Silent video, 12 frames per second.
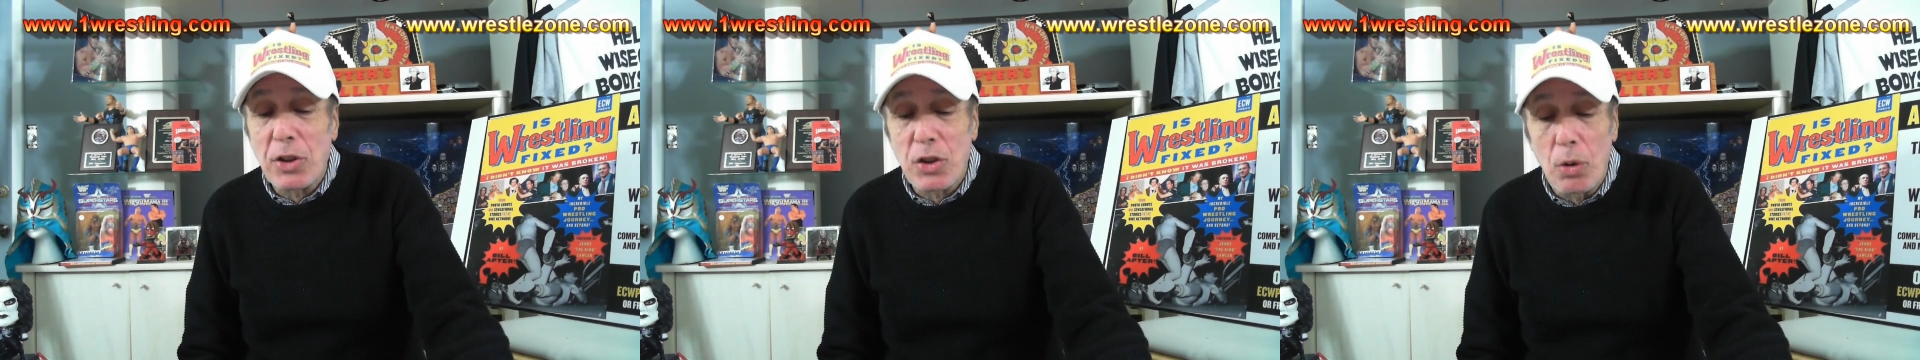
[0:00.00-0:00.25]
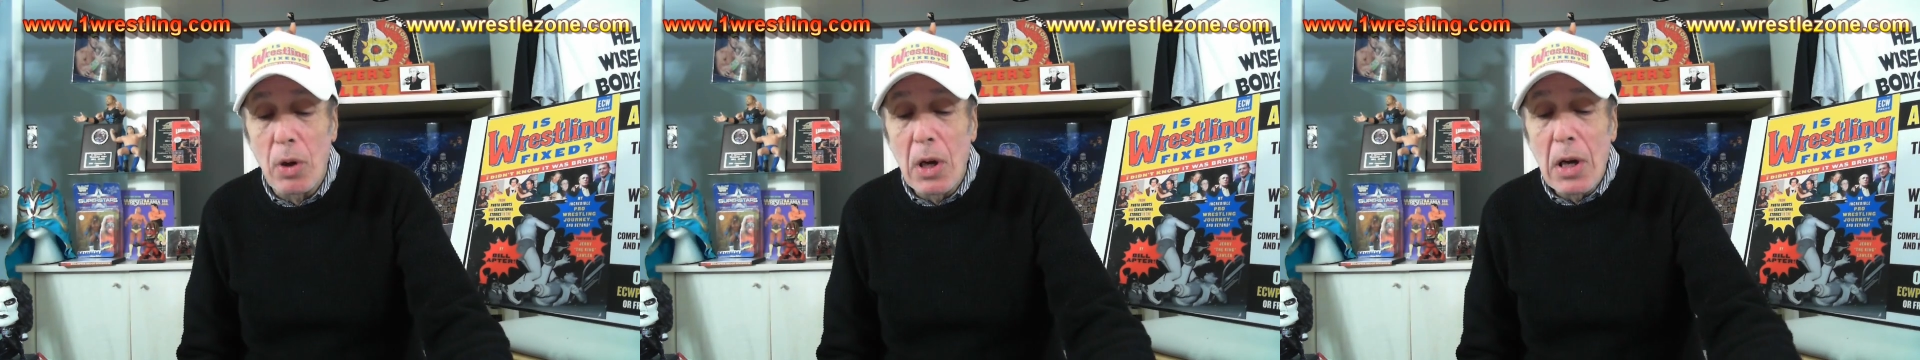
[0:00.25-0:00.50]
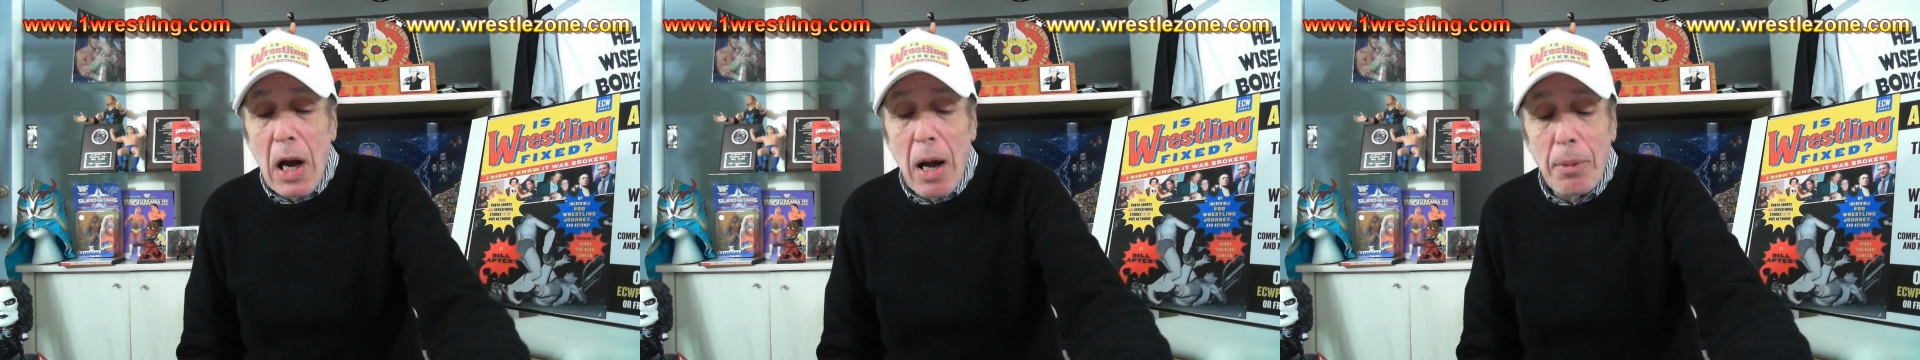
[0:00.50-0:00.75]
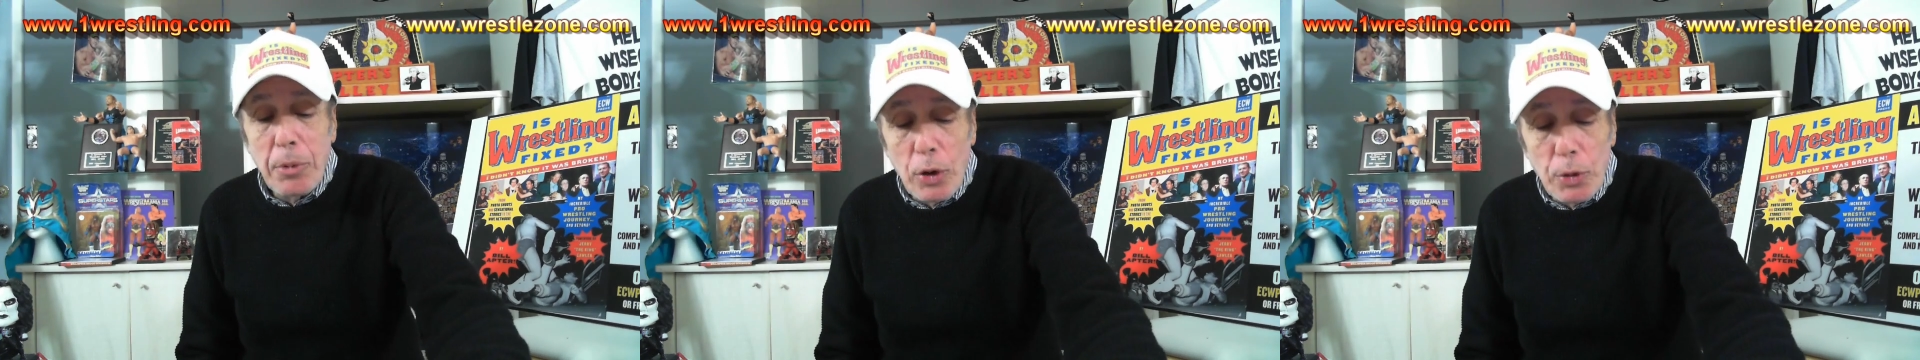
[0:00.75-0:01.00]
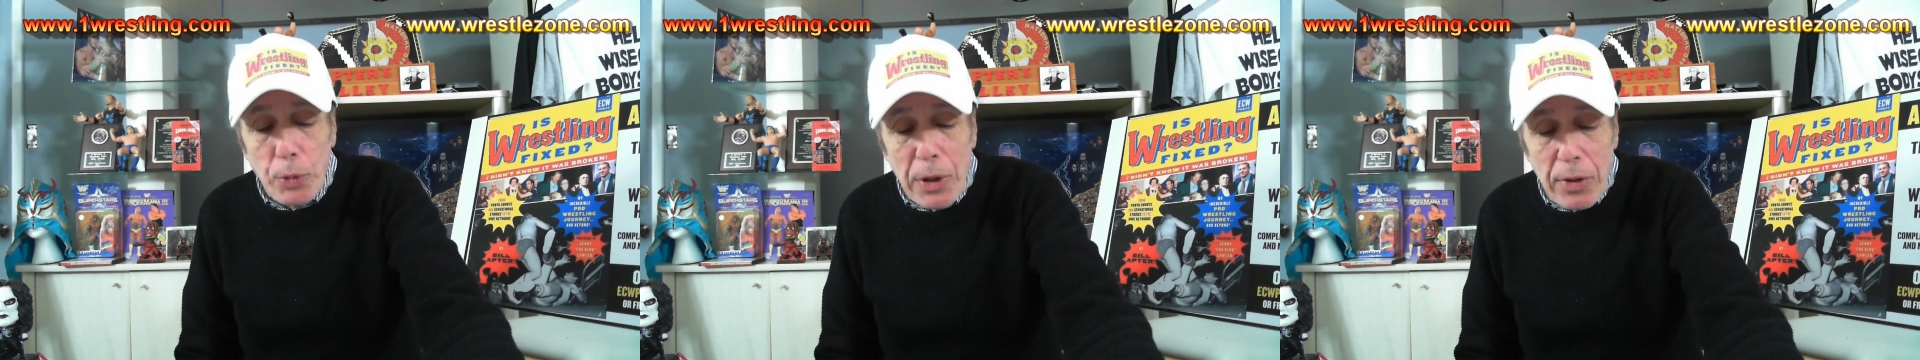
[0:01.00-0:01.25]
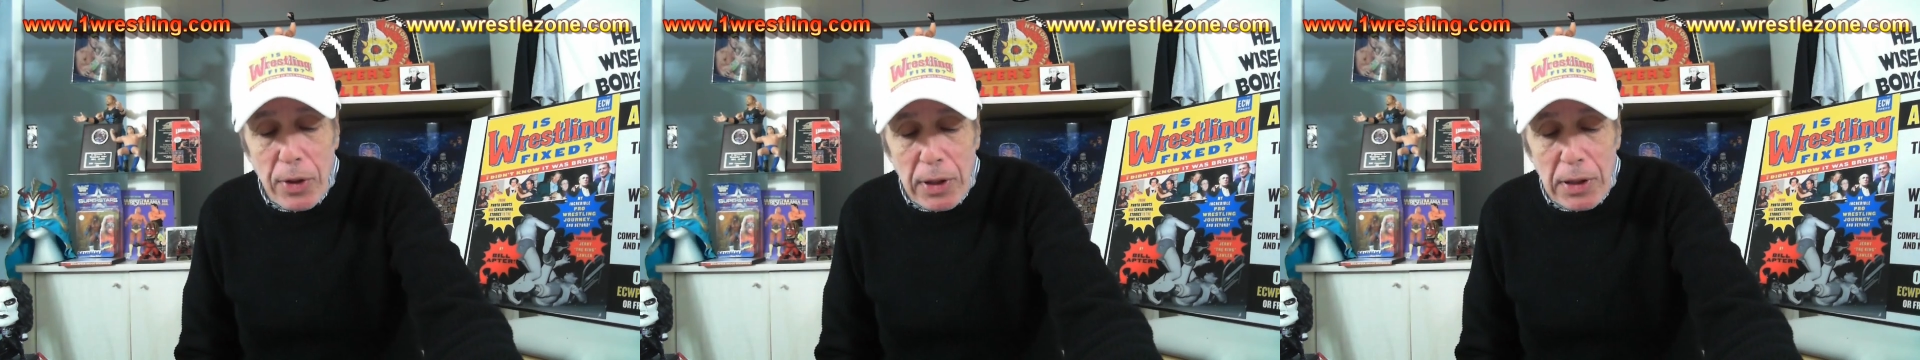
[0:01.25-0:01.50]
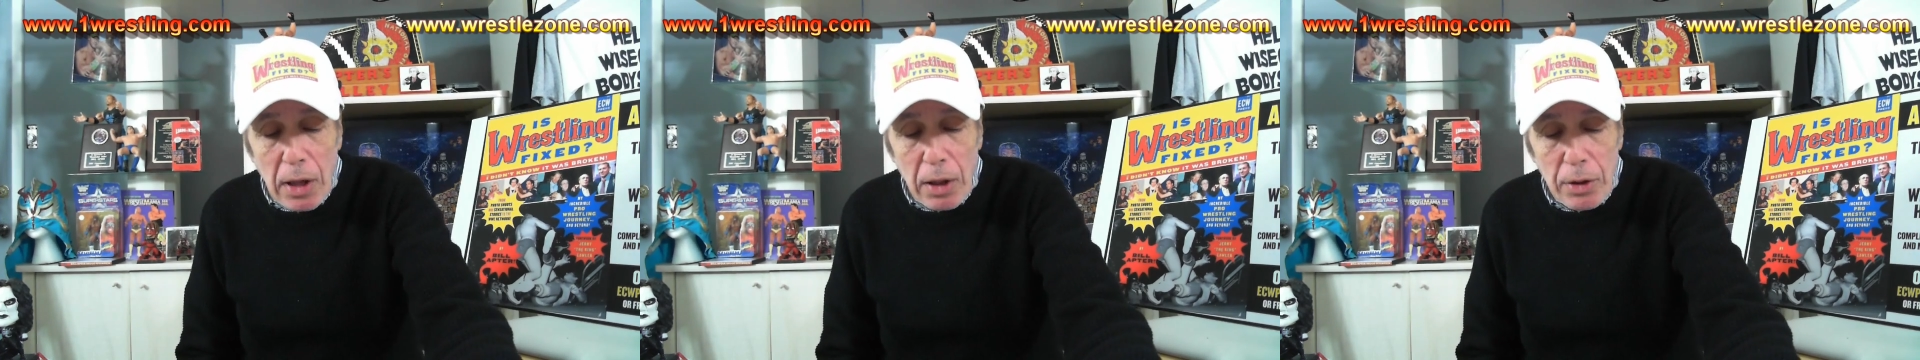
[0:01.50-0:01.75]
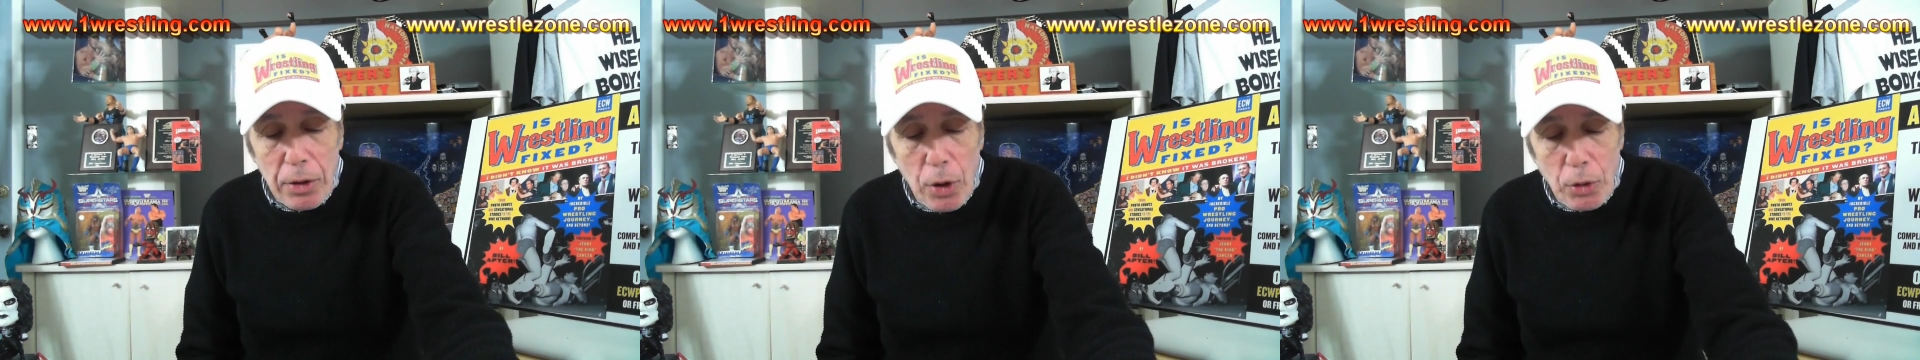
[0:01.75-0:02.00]
so I'm going to read
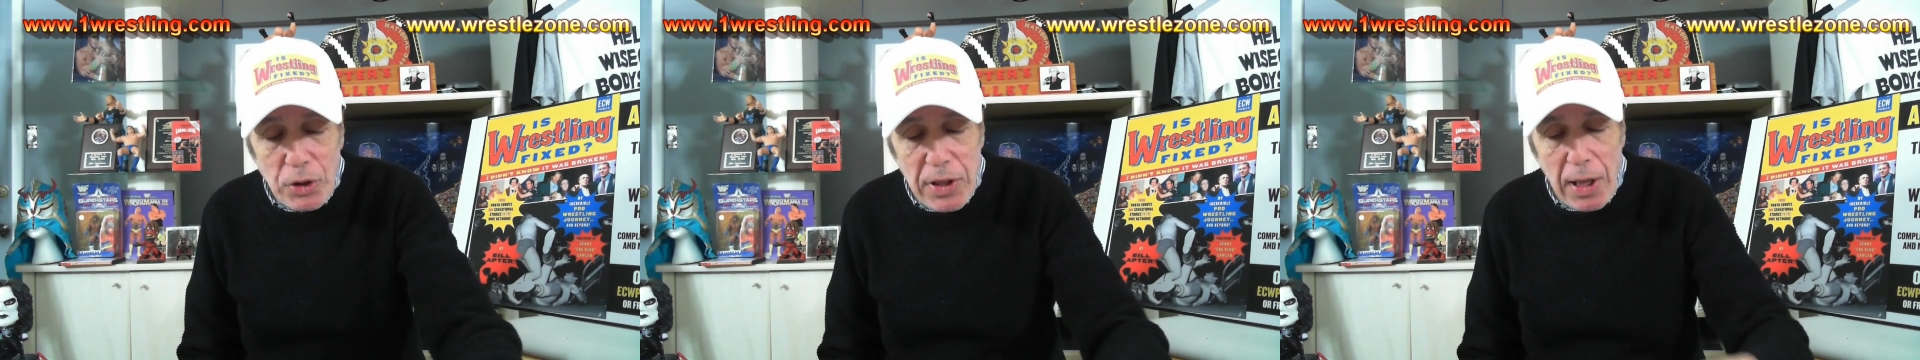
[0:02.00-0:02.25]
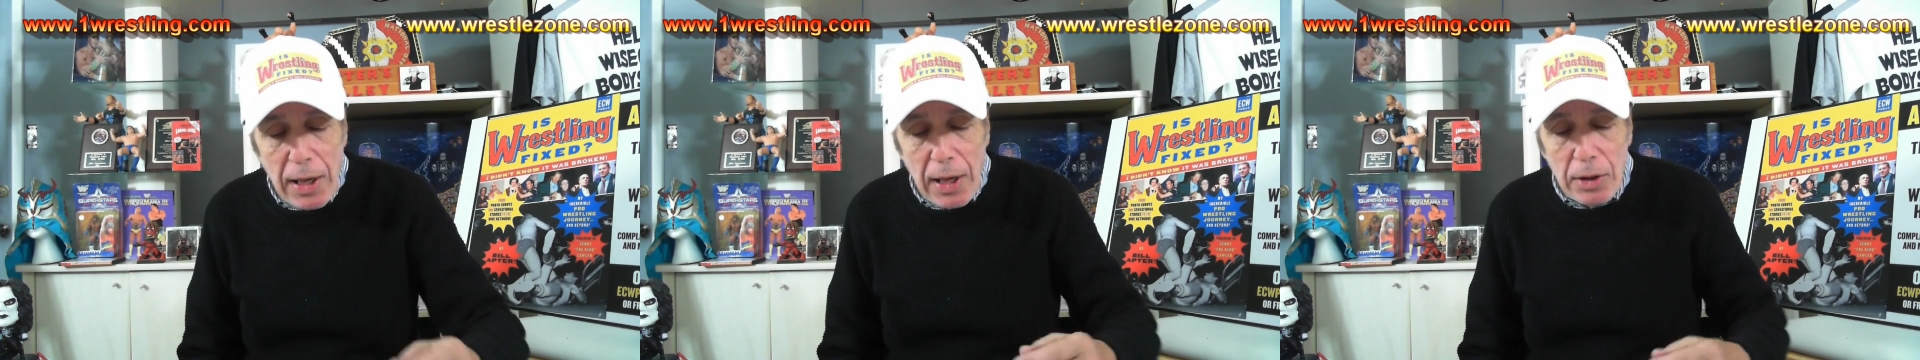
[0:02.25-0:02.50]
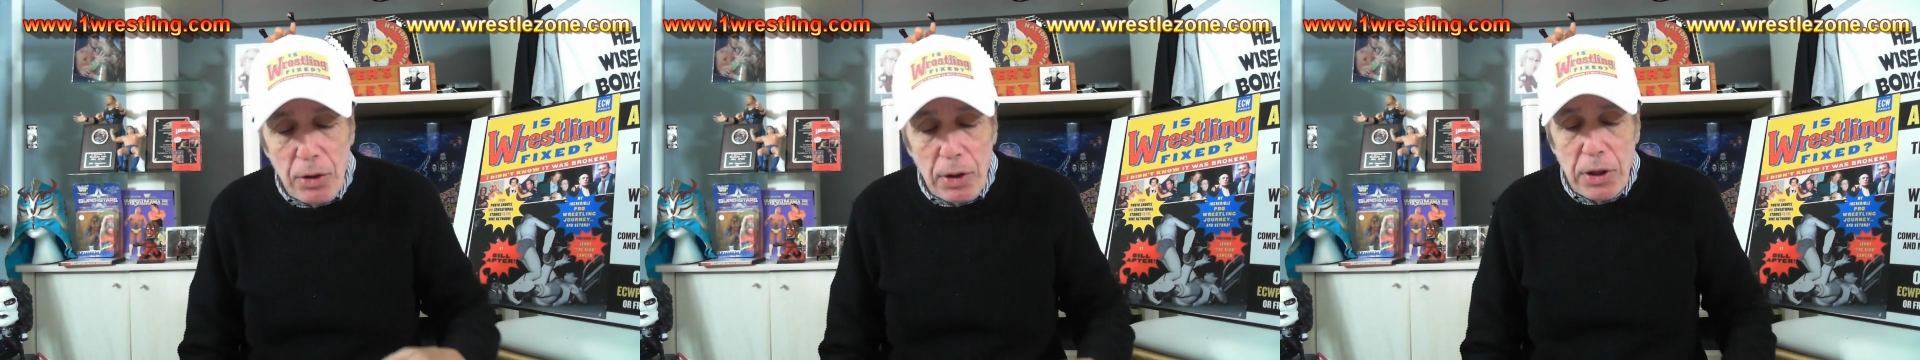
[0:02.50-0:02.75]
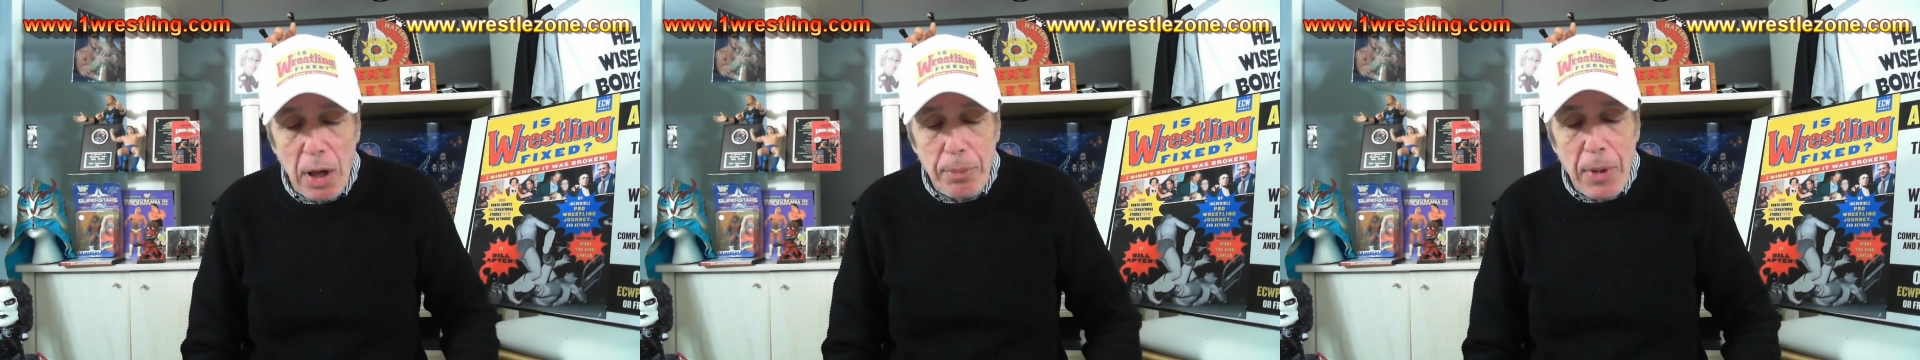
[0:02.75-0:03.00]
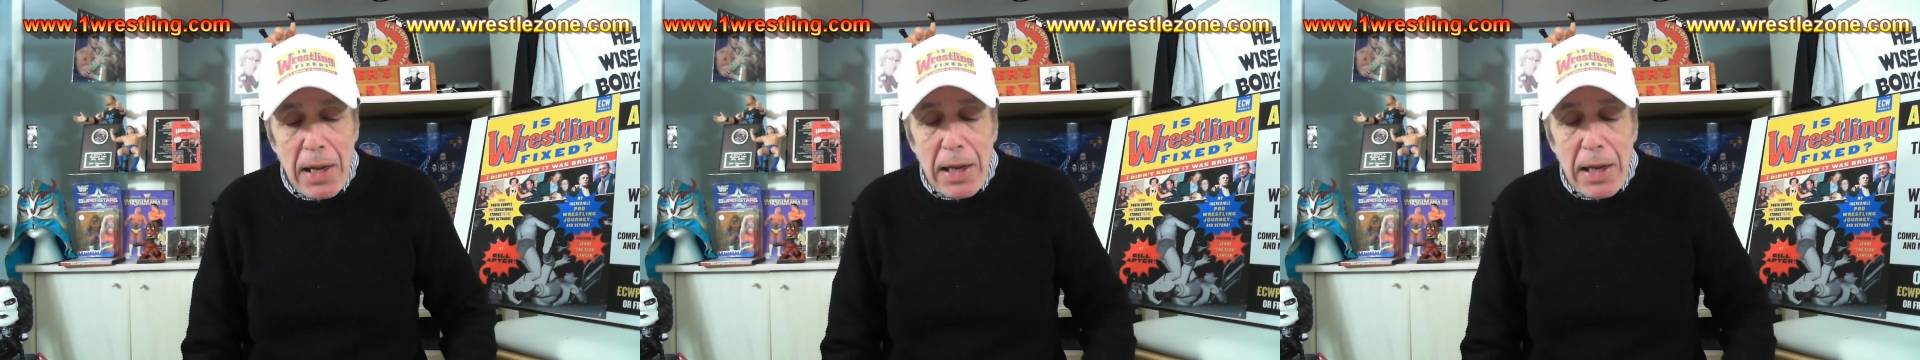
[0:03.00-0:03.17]
the notes that I looked up.